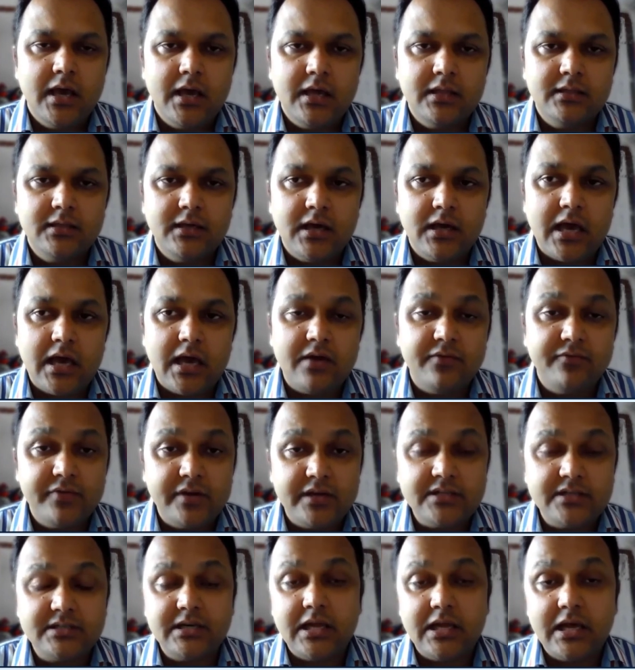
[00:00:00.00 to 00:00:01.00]
The
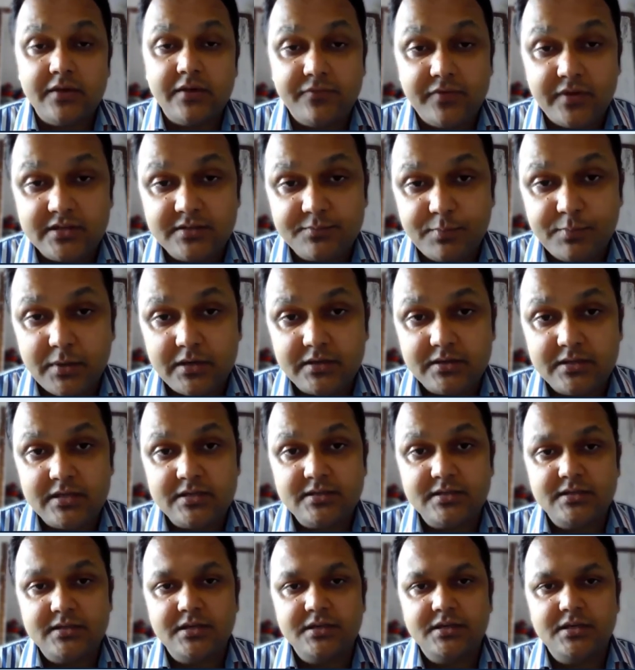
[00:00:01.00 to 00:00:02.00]
average life
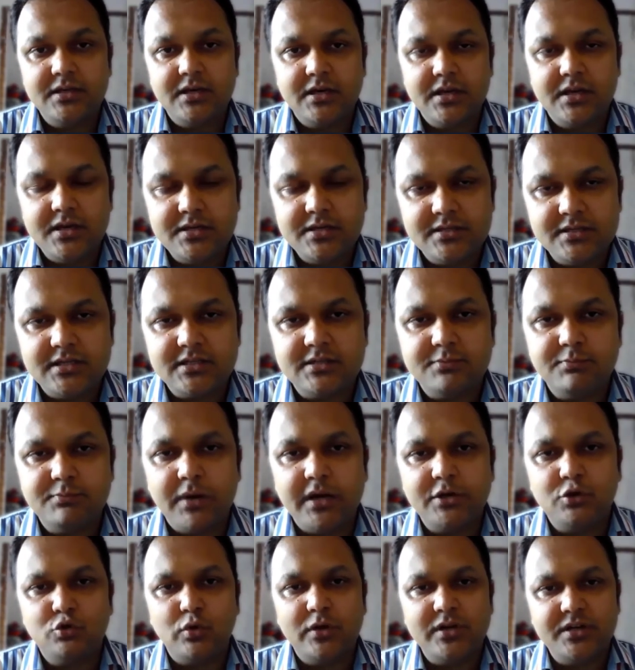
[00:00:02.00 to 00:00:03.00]
expectancy decreases
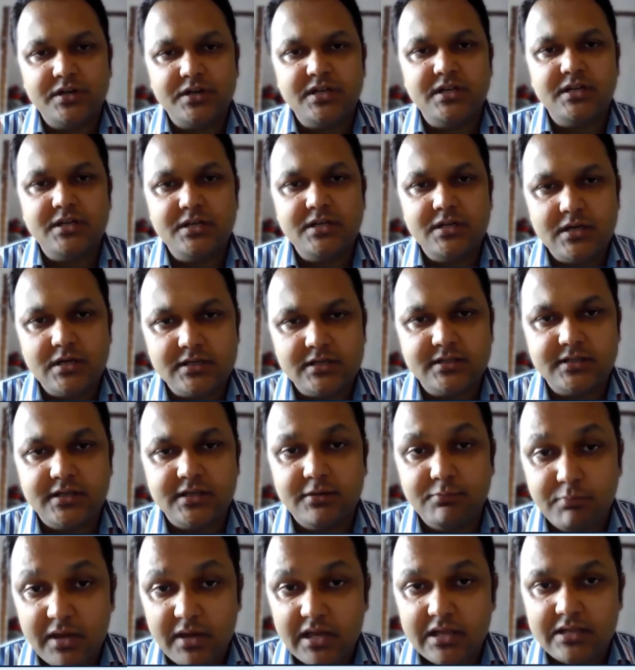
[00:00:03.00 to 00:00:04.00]
by 20 years
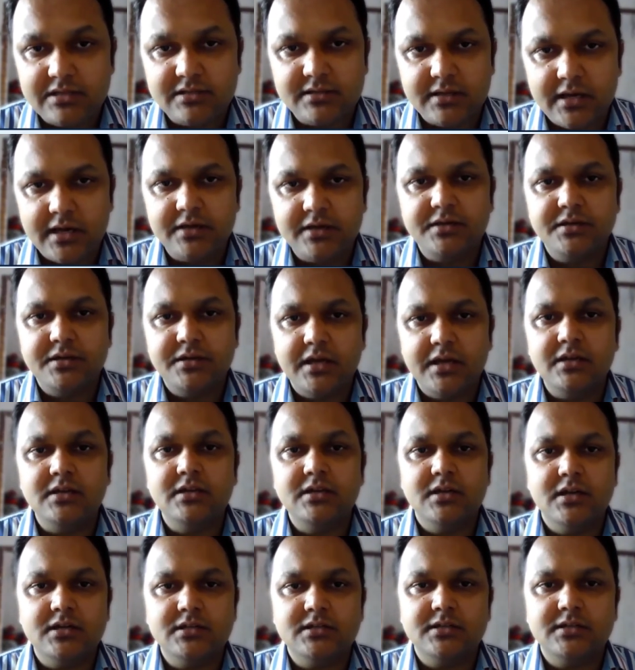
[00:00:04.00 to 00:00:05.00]
in males and 10
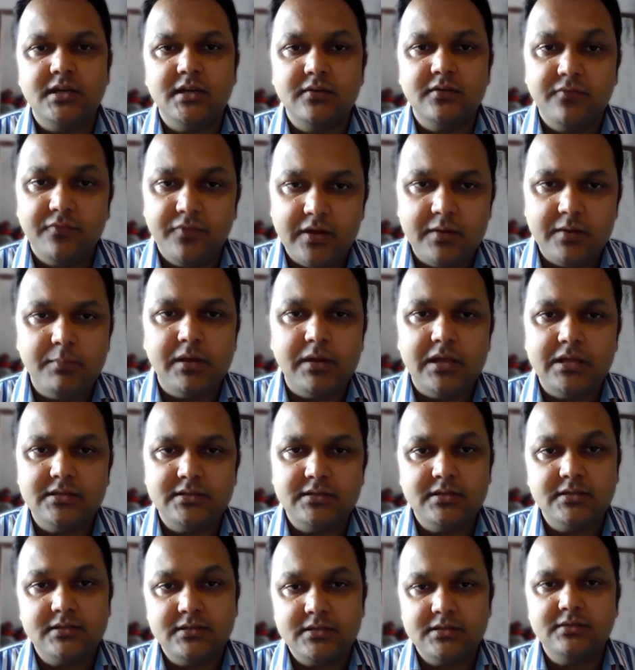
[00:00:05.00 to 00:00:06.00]
years in
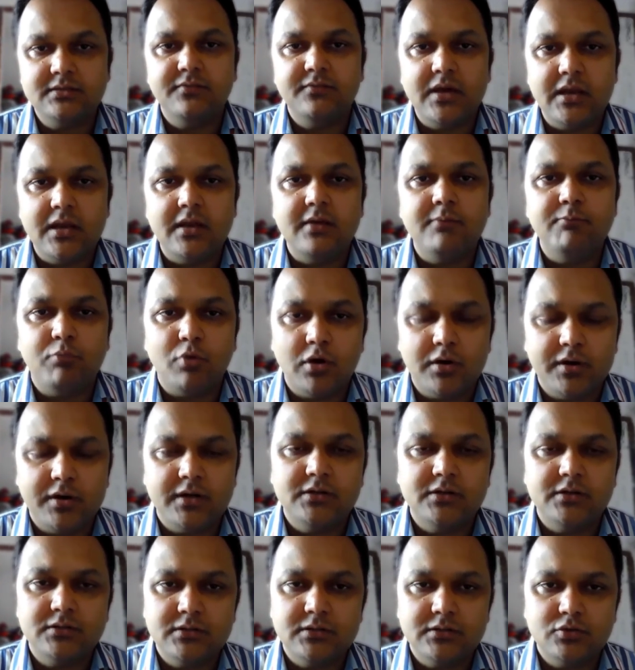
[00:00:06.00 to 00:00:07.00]
females. This is very
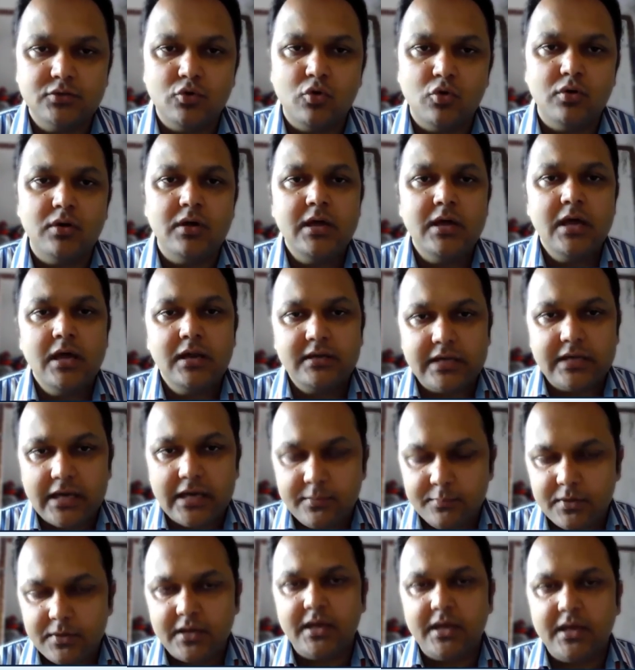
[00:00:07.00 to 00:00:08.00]
important. So
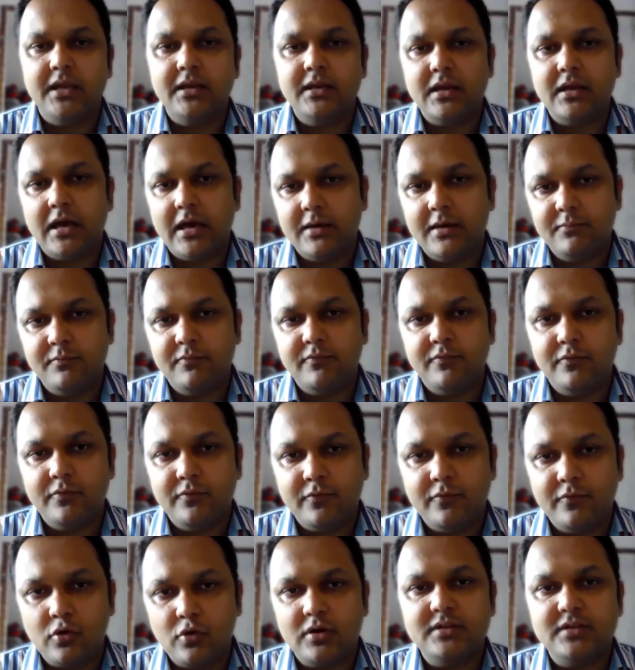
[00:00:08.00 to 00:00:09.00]
time again, I'm
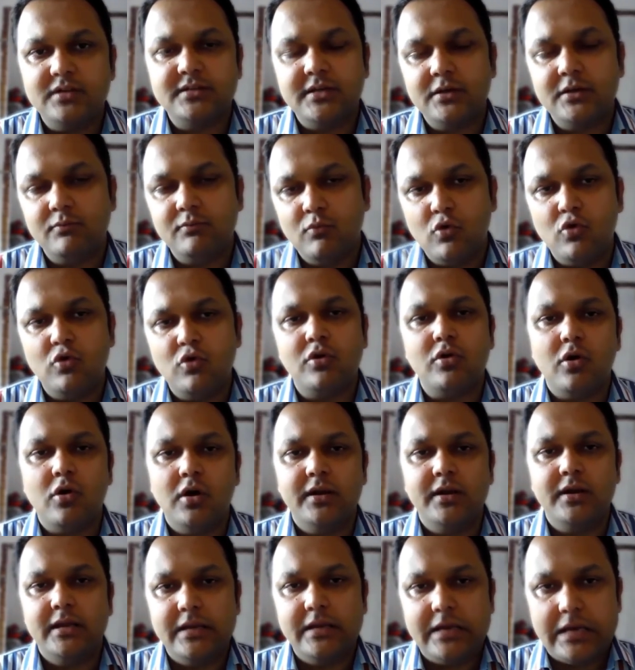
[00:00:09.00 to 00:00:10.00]
focusing more
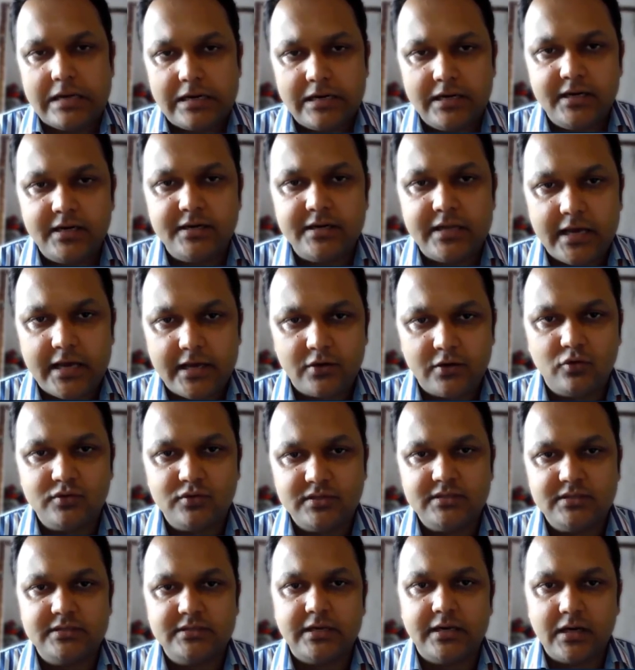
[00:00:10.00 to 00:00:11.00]
on an early
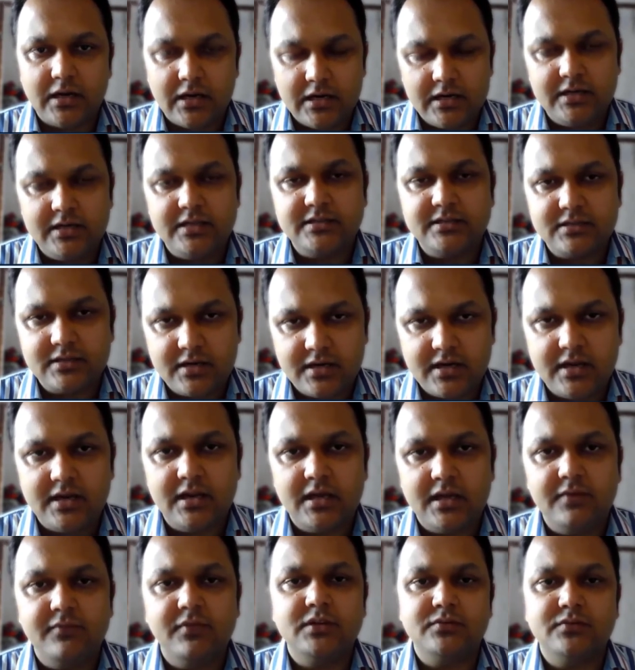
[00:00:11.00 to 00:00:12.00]
diagnosis and early
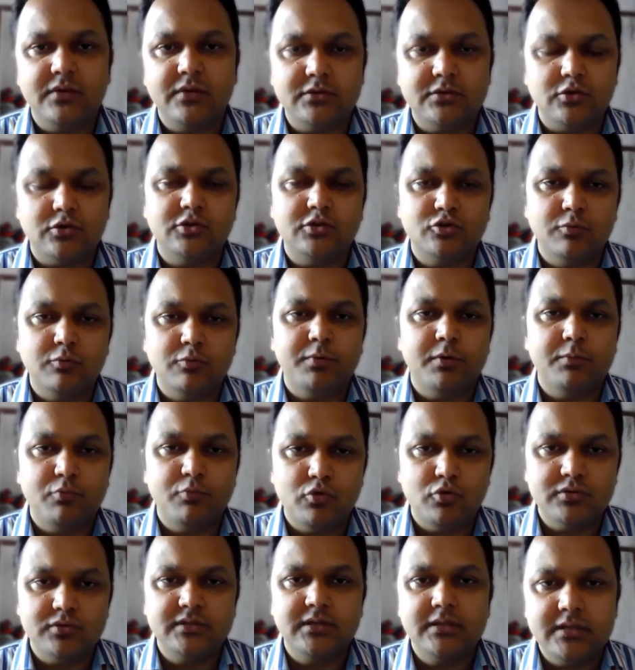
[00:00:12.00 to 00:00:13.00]
screening, which was also
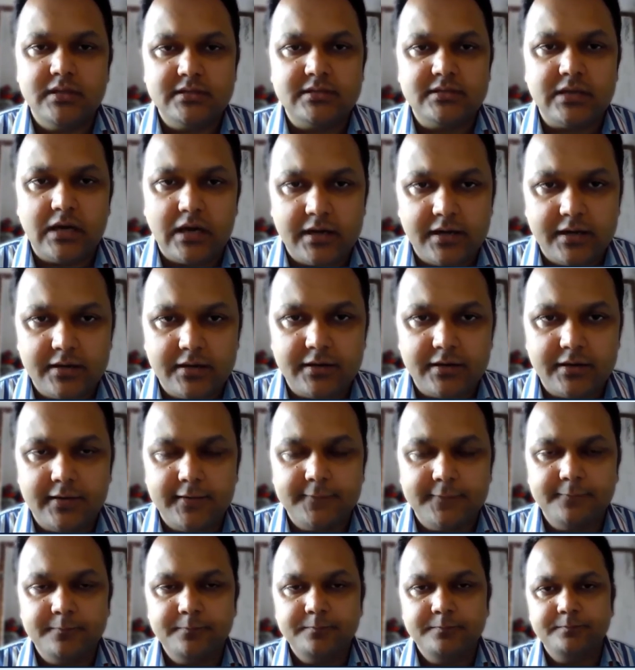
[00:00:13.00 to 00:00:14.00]
proposed in this
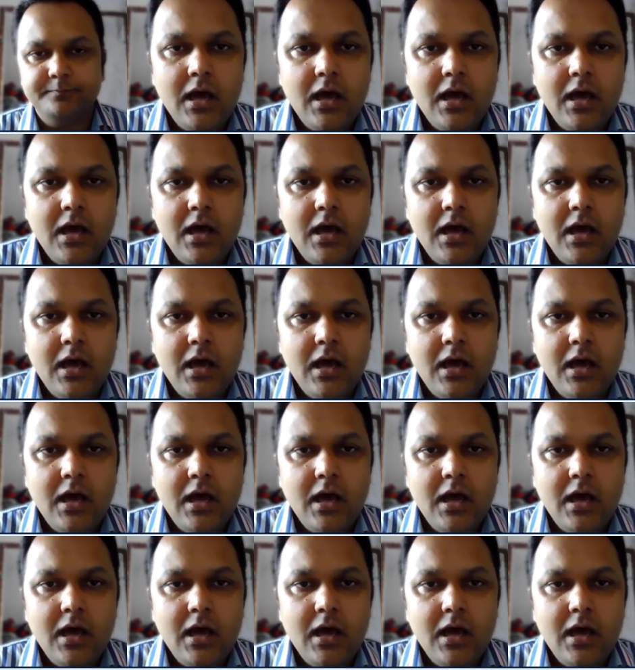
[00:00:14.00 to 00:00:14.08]
article.